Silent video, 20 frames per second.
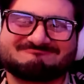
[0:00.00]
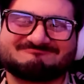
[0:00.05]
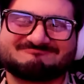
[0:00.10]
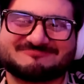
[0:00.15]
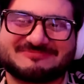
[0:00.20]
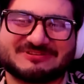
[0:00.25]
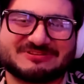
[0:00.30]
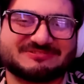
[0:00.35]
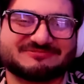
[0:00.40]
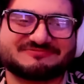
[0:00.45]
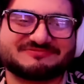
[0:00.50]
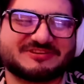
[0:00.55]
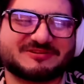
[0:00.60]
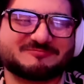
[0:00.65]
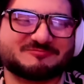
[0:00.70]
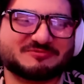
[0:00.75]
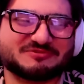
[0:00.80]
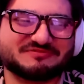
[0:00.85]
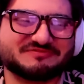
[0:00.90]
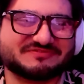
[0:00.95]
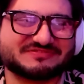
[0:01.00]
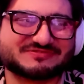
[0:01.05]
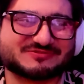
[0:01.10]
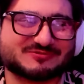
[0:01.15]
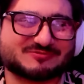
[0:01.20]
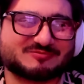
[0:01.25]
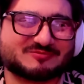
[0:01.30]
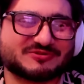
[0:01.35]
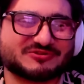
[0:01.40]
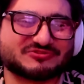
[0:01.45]
I love that movie so
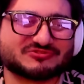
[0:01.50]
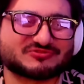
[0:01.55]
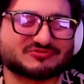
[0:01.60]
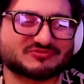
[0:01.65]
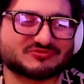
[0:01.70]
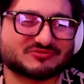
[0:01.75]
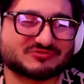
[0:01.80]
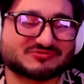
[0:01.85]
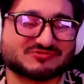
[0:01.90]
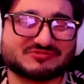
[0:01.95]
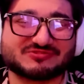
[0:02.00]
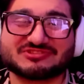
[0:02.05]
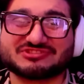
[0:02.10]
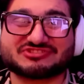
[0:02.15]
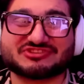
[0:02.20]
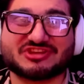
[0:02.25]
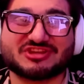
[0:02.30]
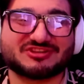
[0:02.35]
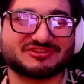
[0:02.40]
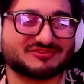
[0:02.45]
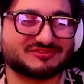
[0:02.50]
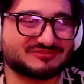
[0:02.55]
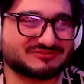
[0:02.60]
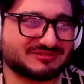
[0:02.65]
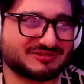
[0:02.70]
much. Turn the channel.